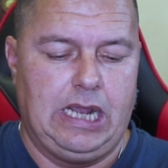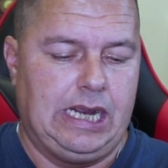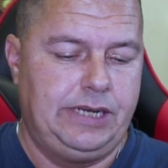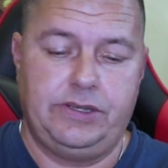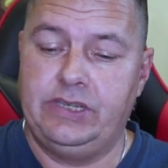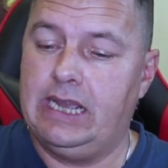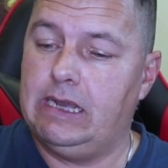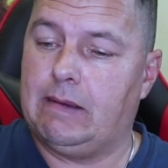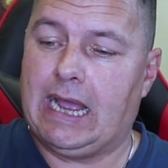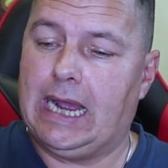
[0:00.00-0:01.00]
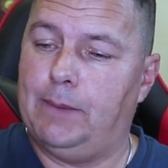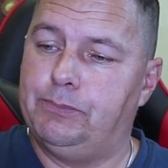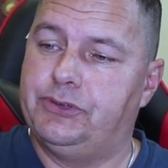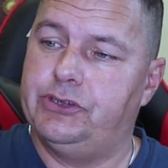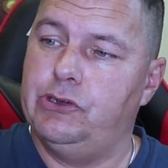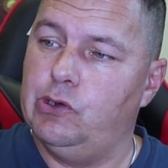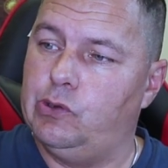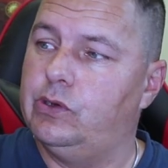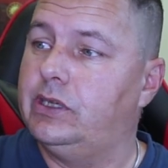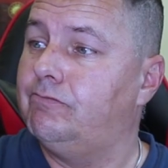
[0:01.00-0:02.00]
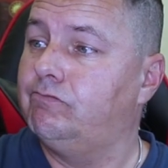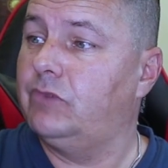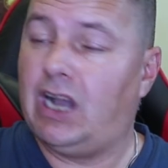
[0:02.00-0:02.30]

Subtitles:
Absolutely.